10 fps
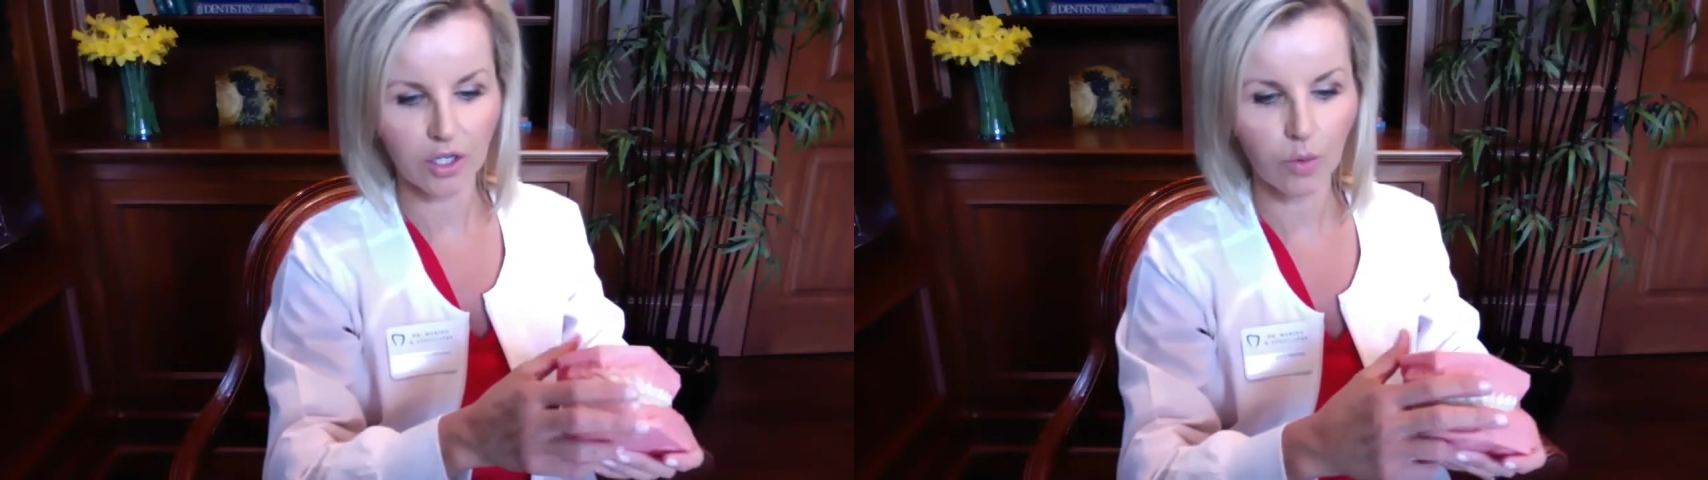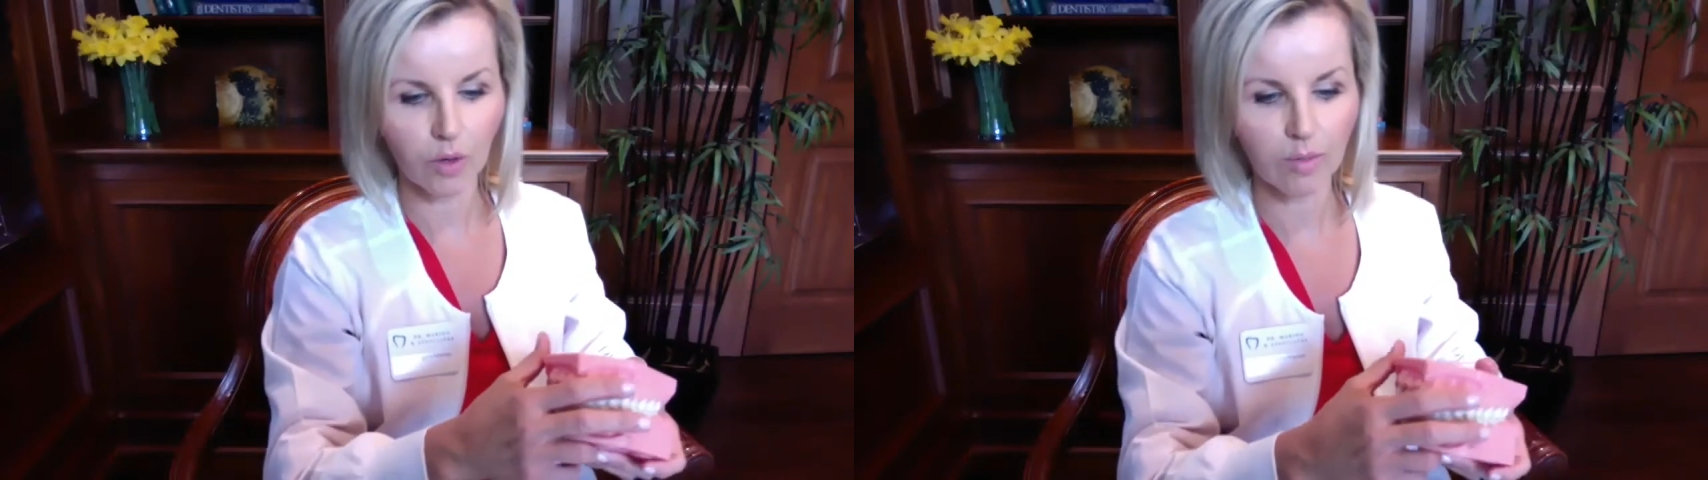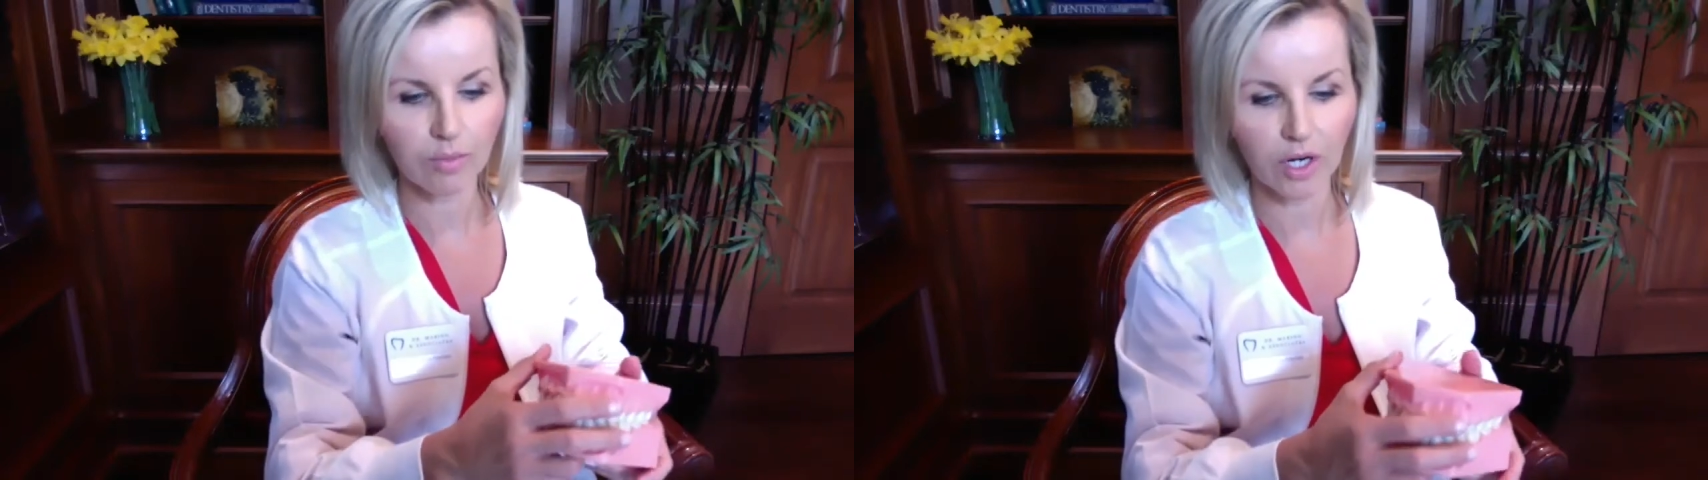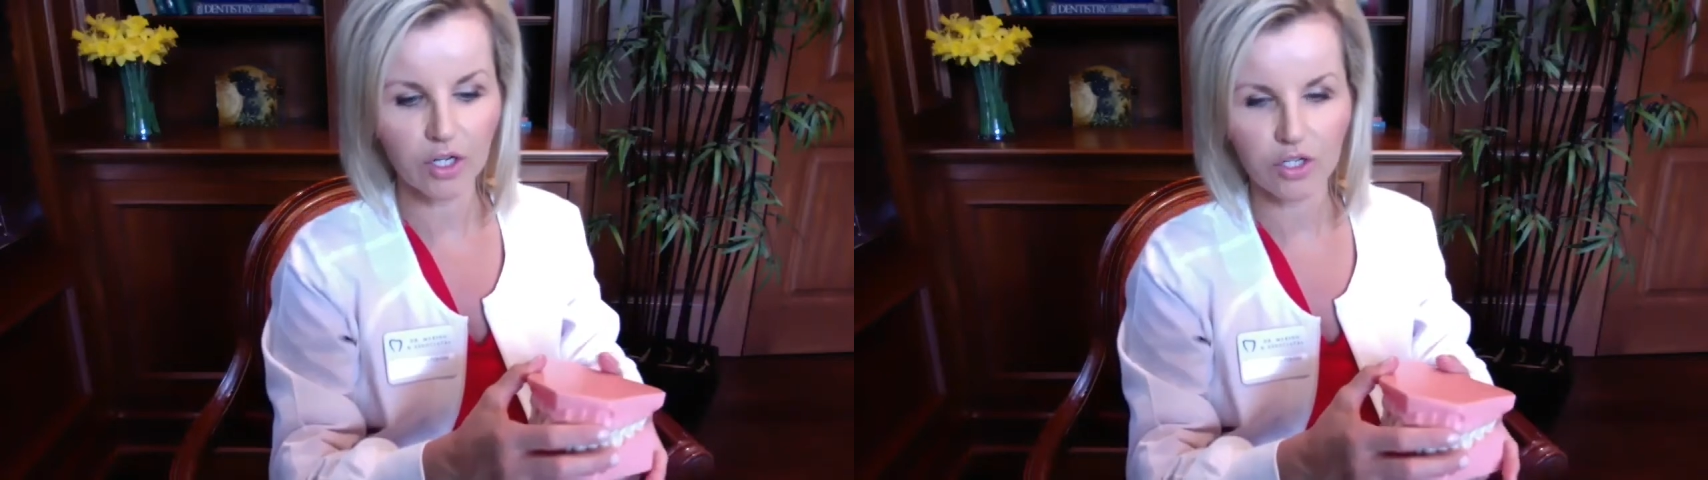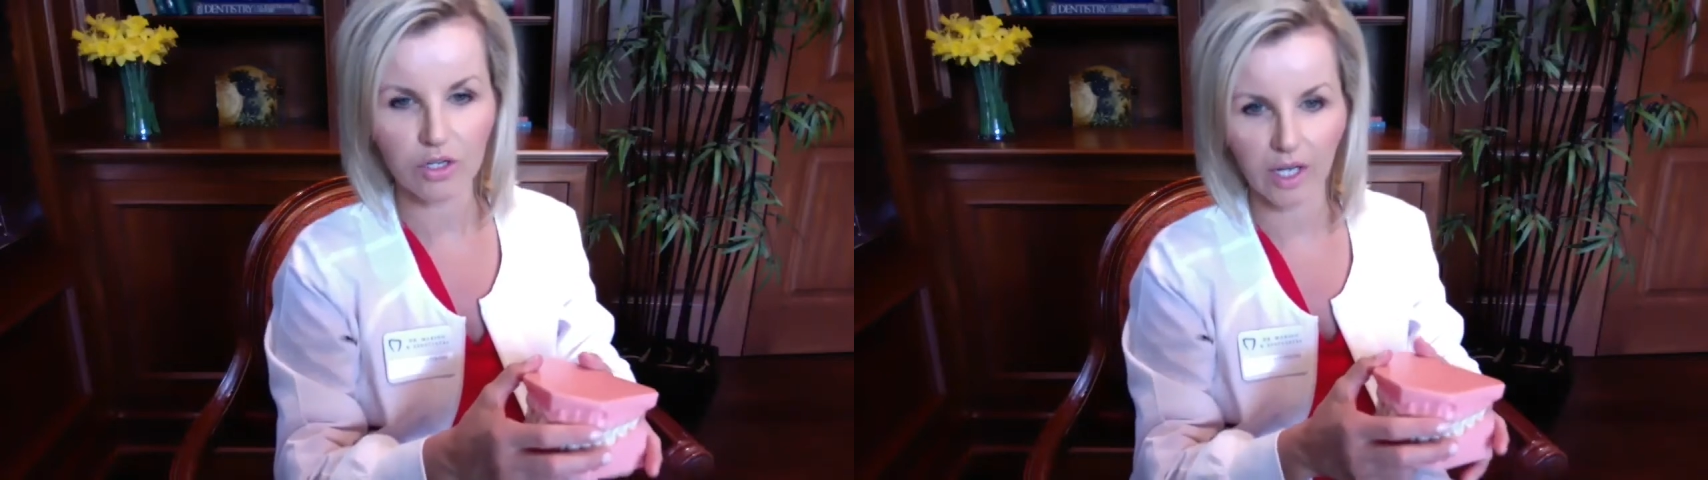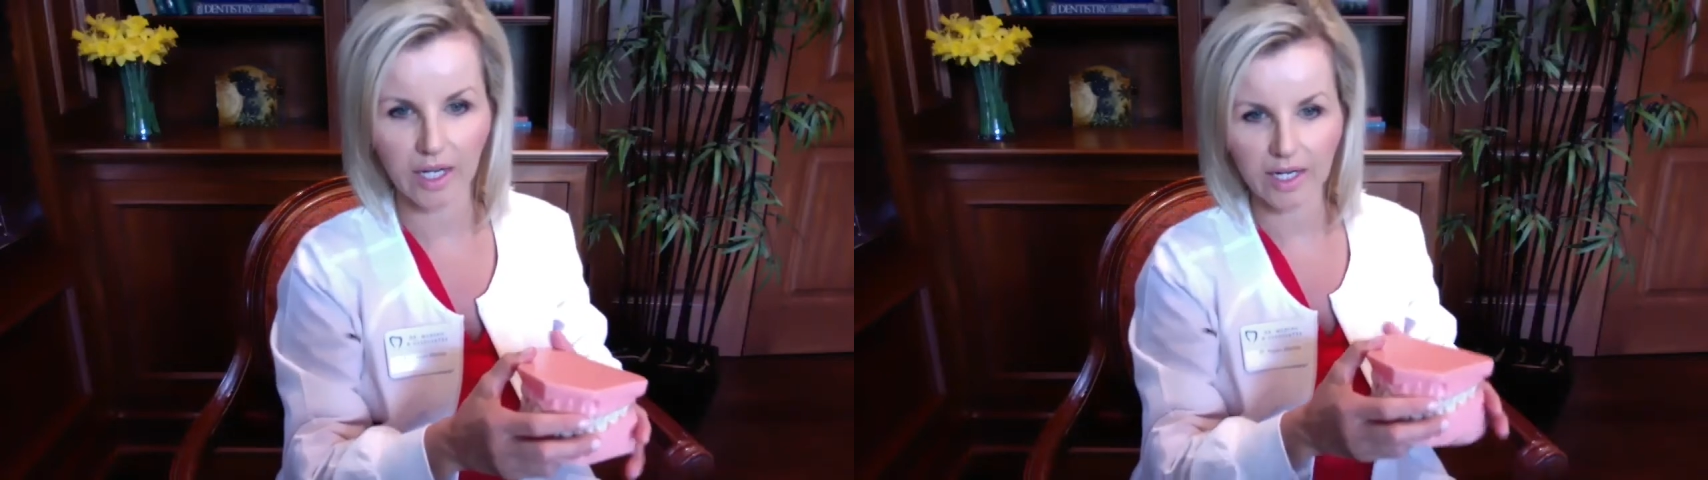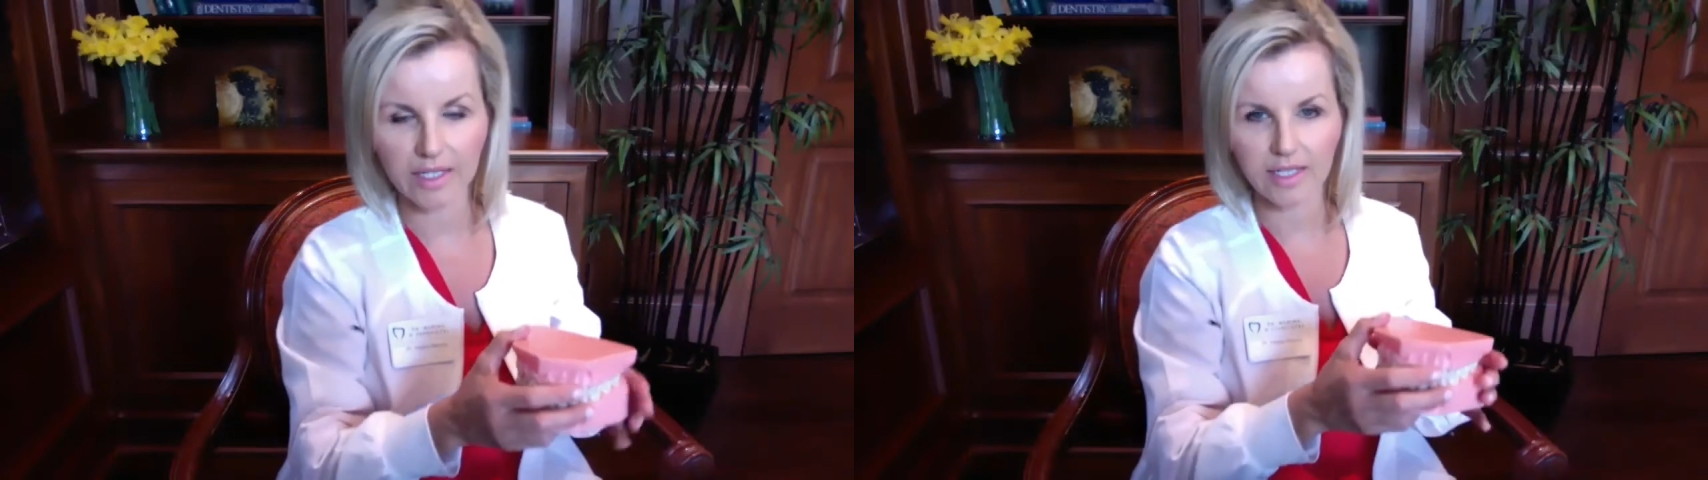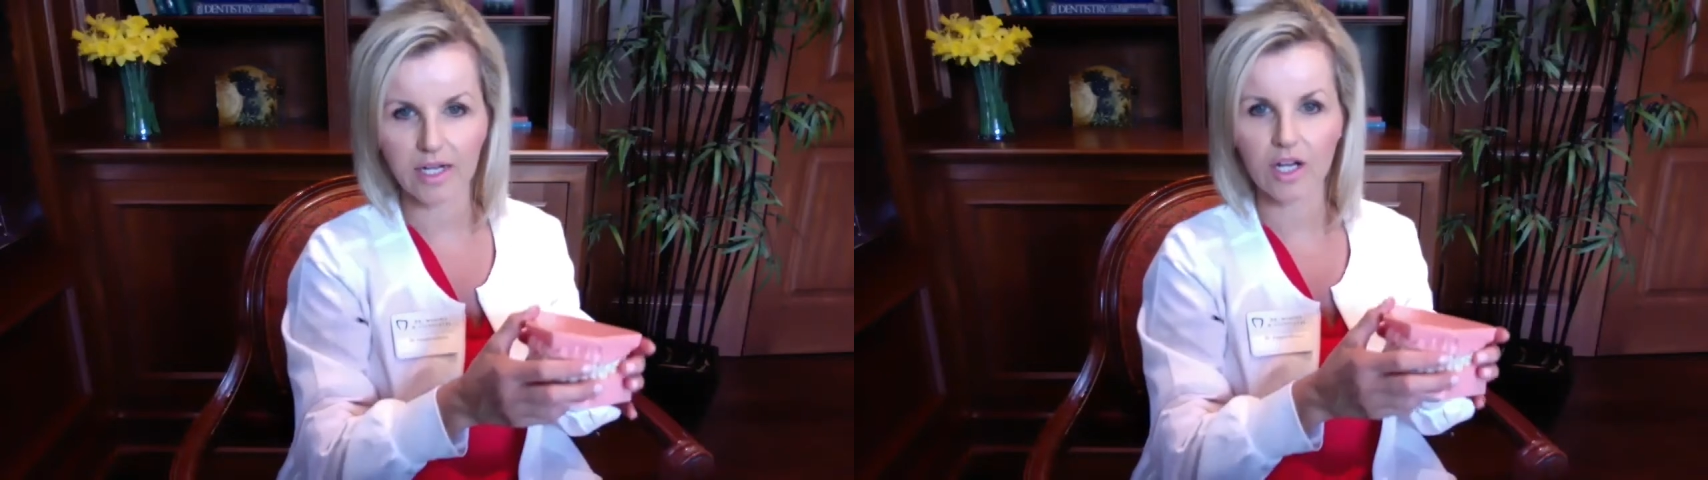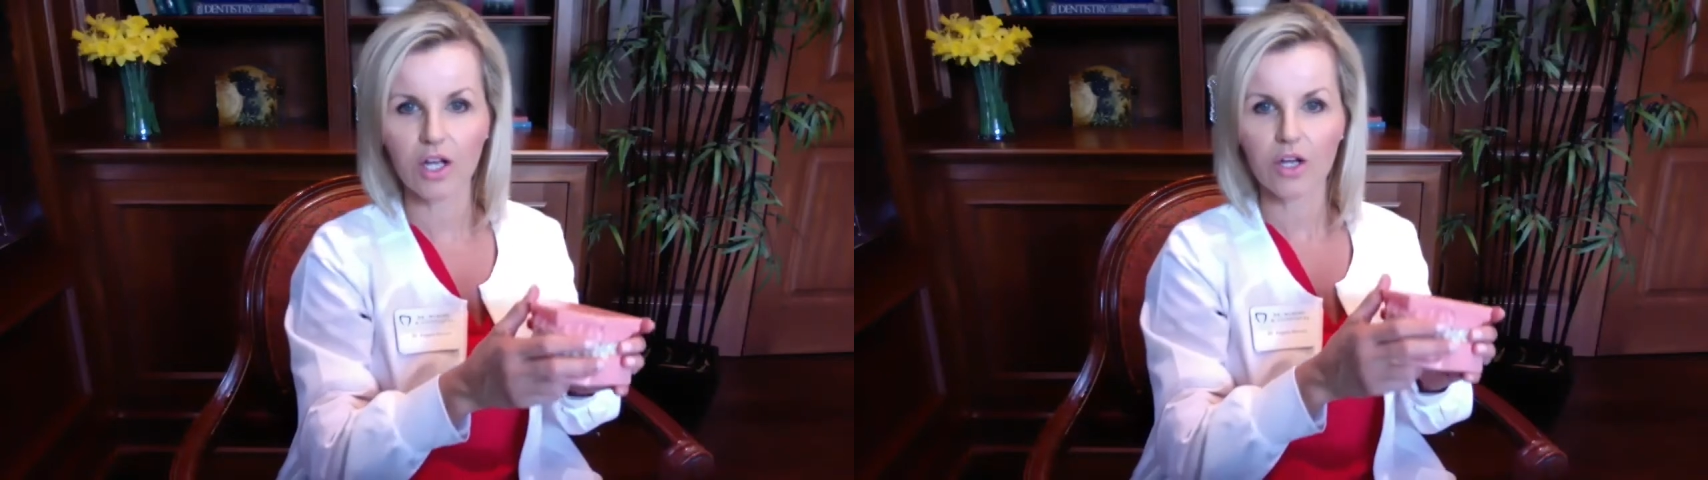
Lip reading: you want to brush, like I said,